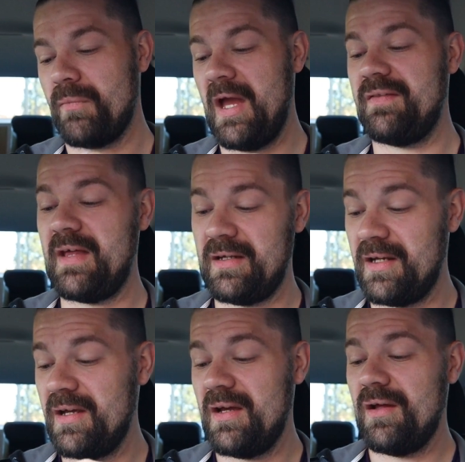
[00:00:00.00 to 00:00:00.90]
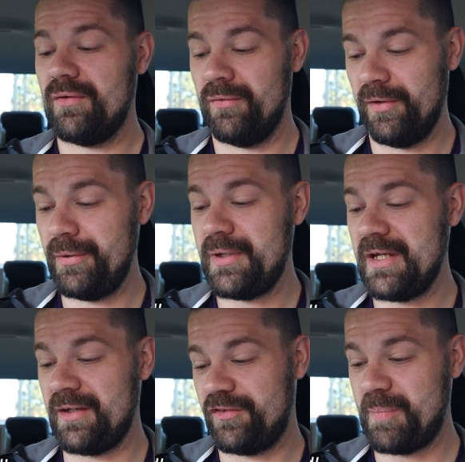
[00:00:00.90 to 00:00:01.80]
And then
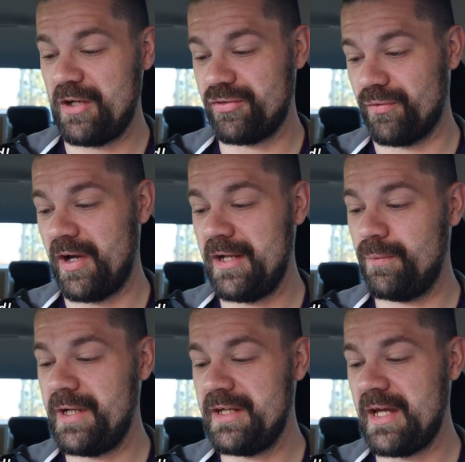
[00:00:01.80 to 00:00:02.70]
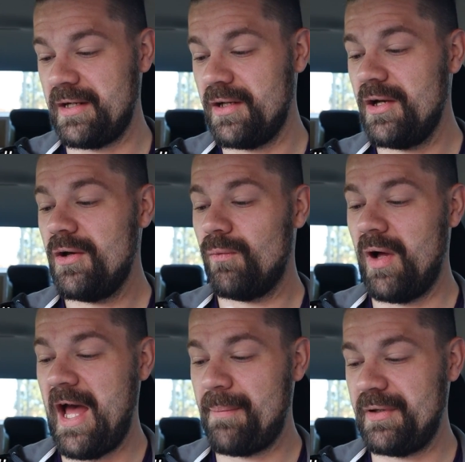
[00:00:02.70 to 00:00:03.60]
Lugia special raid weekend will
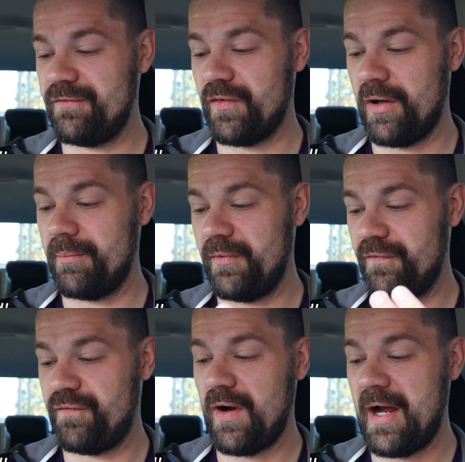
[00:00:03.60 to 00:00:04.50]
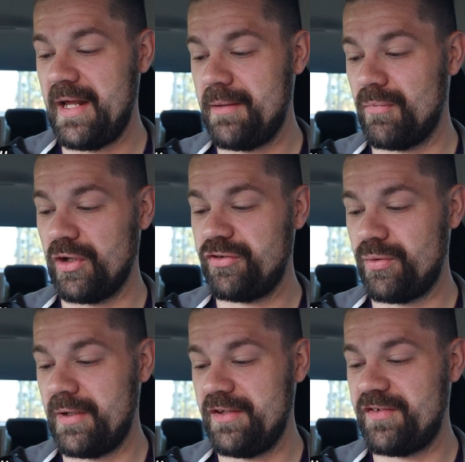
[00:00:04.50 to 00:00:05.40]
happen from Friday, March
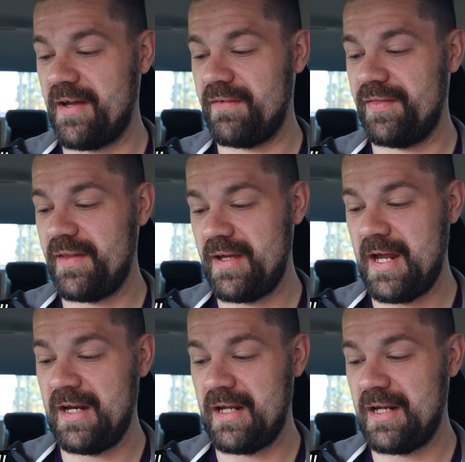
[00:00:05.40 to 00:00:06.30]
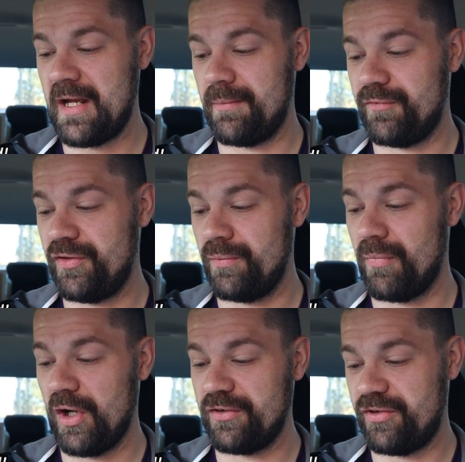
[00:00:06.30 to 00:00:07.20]
27th, 8 a.m. to
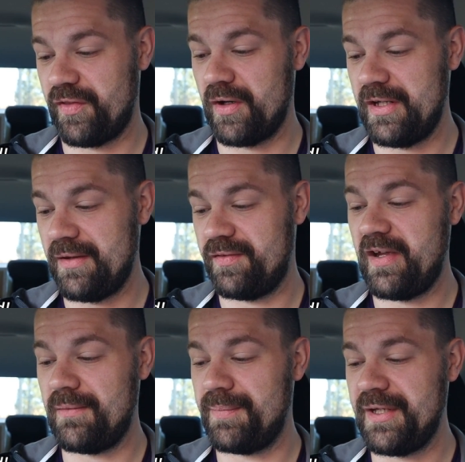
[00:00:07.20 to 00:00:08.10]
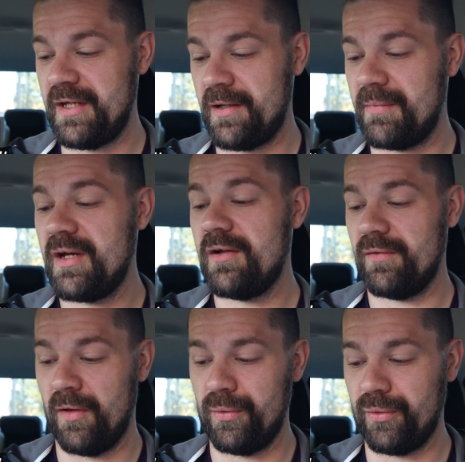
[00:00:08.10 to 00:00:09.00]
March 30th, 10 p.m.
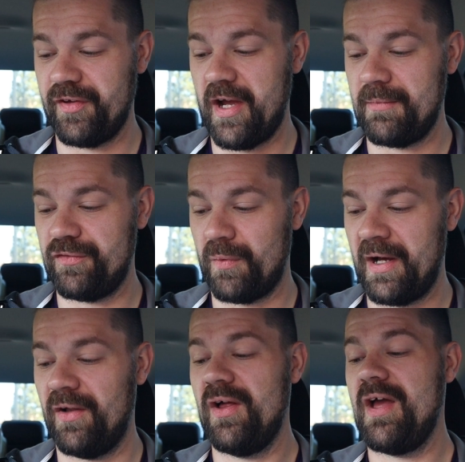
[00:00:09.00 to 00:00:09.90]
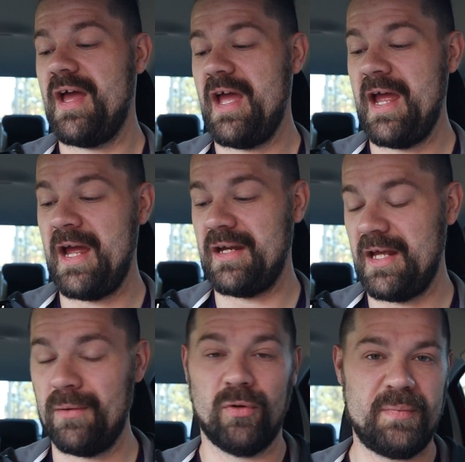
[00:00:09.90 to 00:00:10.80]
local time as well.
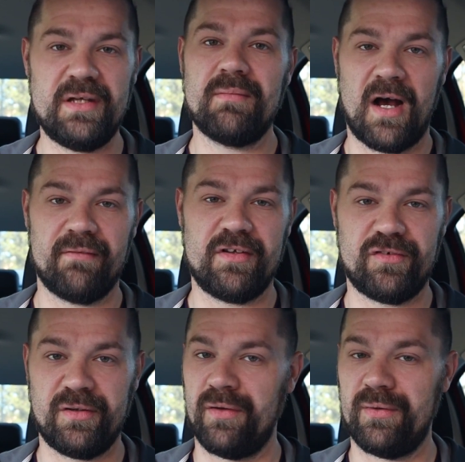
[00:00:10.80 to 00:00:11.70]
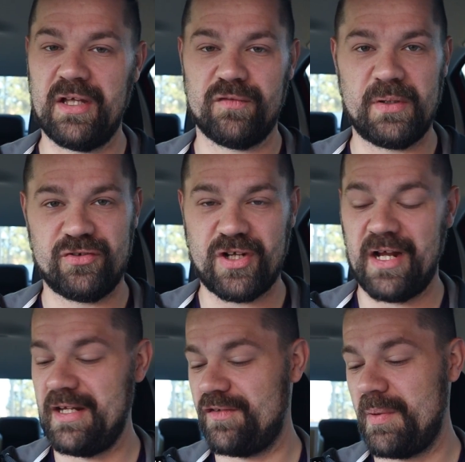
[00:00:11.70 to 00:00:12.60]
And it will be, obviously, Lugia has been
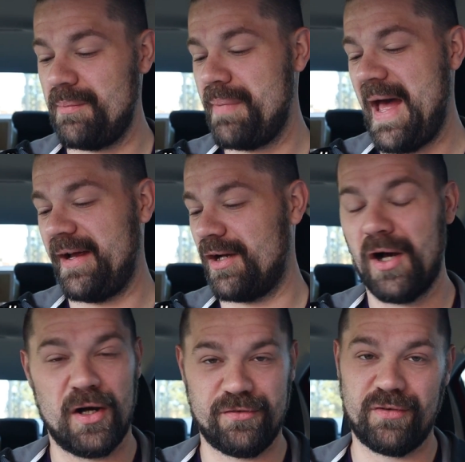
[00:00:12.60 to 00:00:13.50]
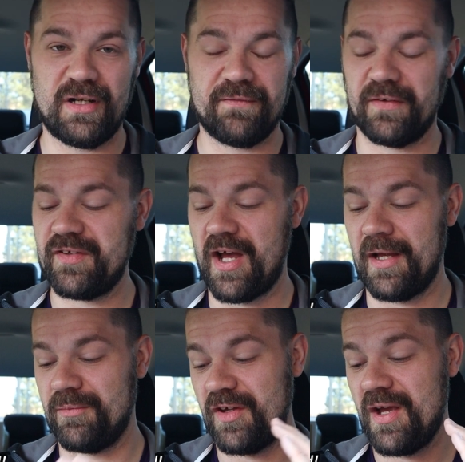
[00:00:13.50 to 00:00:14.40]
shiny. It's been back 100 different
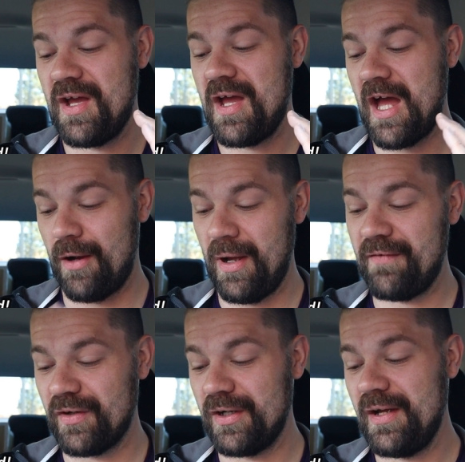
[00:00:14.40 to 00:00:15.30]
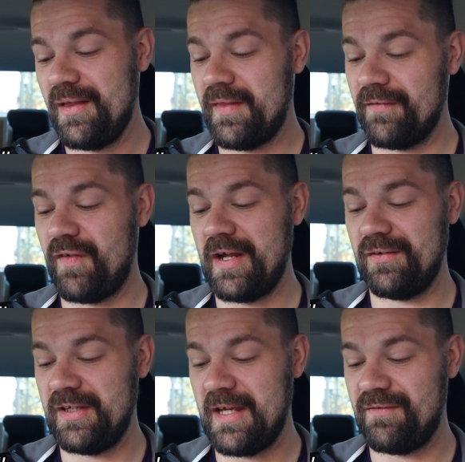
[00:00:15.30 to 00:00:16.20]
times. However, they're
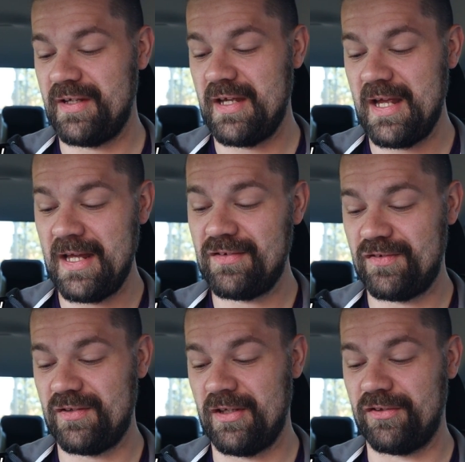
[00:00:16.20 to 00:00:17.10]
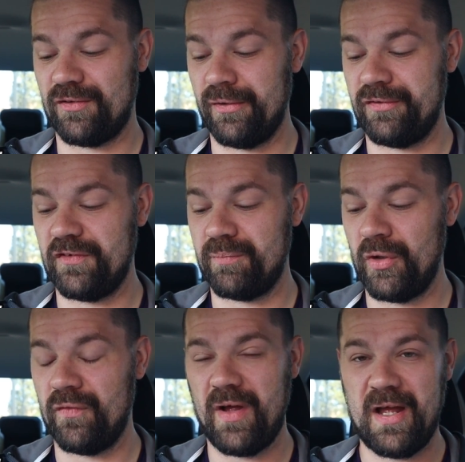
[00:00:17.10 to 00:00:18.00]
finally giving its exclusive
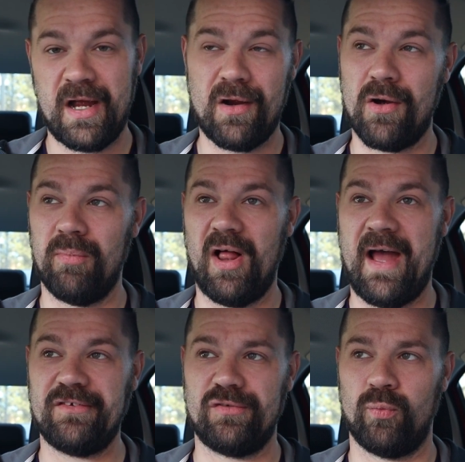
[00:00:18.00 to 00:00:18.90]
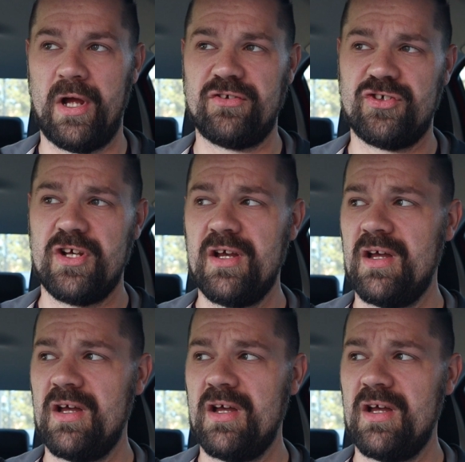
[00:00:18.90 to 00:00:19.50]
move, Aeroblast, which